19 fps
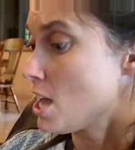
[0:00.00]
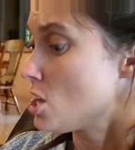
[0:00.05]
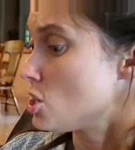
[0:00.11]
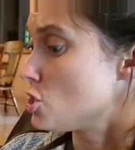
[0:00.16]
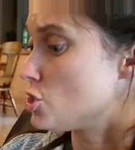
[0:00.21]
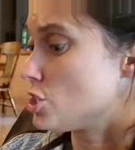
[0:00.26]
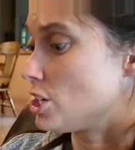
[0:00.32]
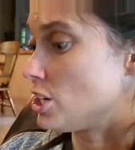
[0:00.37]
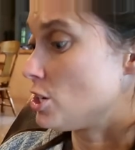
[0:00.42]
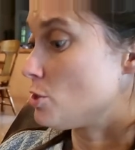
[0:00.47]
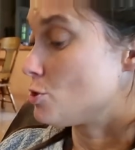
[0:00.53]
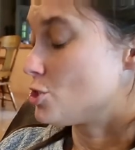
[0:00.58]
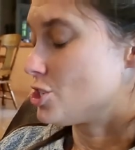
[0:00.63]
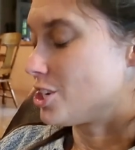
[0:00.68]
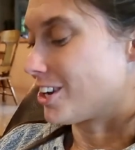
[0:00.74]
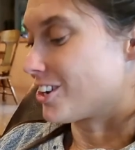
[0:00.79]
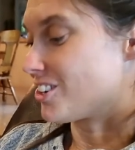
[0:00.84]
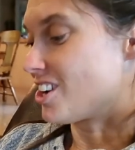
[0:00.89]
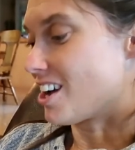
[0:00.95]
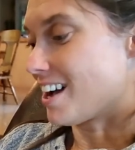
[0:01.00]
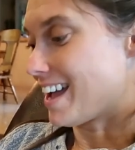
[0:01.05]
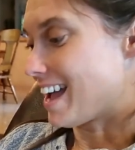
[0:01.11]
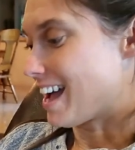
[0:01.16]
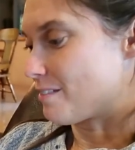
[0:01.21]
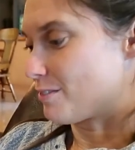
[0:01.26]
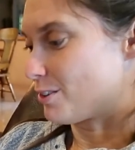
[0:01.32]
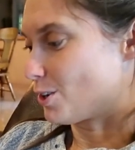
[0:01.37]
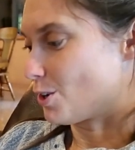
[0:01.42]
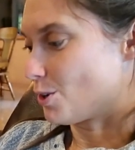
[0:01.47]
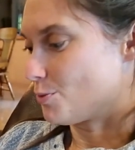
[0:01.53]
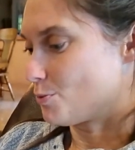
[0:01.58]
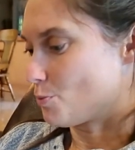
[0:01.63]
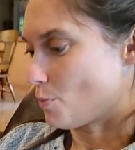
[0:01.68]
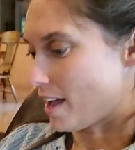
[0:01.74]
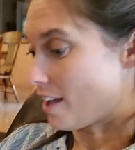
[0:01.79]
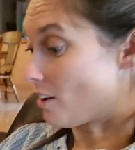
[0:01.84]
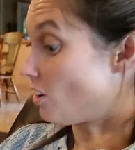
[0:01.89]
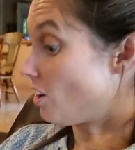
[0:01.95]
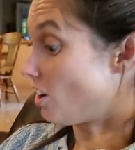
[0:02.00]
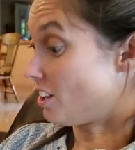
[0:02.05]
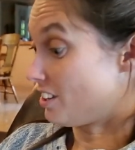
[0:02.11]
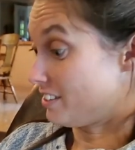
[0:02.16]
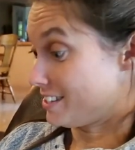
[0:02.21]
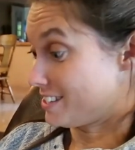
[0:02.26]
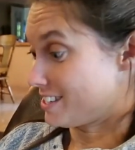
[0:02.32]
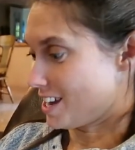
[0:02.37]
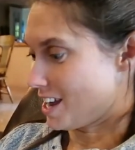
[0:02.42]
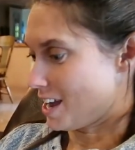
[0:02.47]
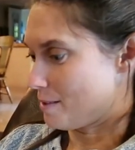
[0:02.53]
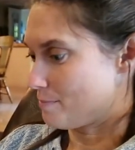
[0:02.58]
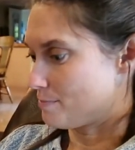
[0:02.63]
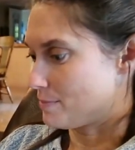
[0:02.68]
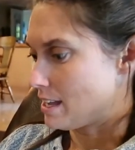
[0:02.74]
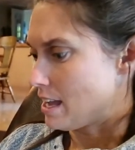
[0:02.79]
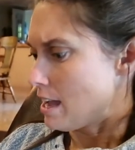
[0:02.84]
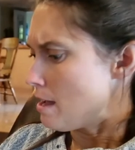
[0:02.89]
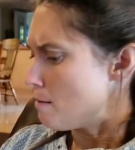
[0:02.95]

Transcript: She knew she could not have her own way all the time.